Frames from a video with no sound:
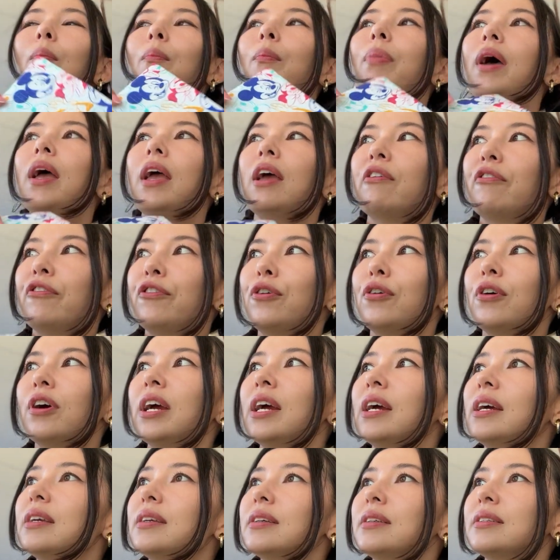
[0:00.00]
But if
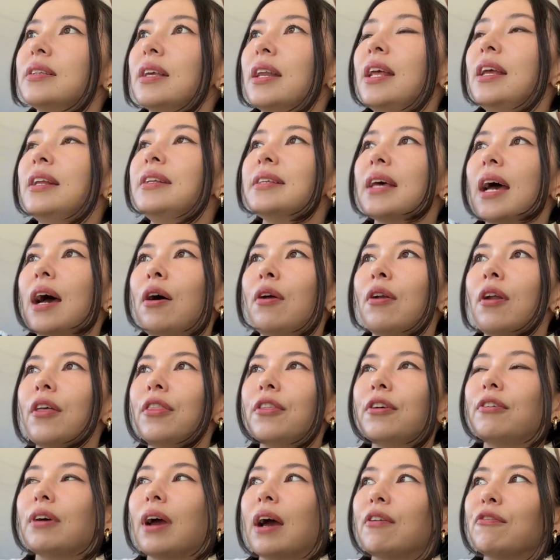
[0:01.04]
you're sitting down on the
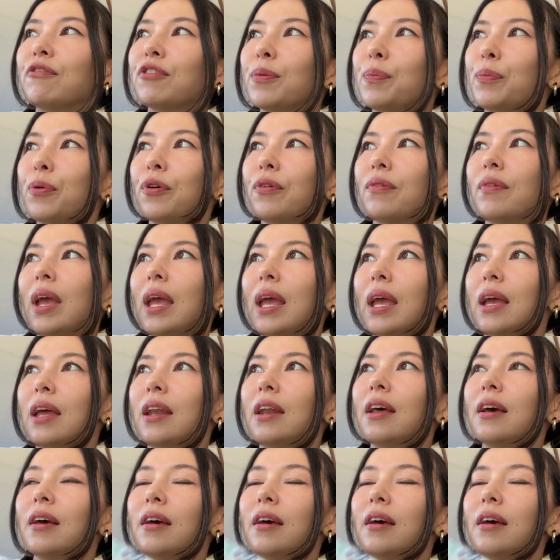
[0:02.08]
ground for parade,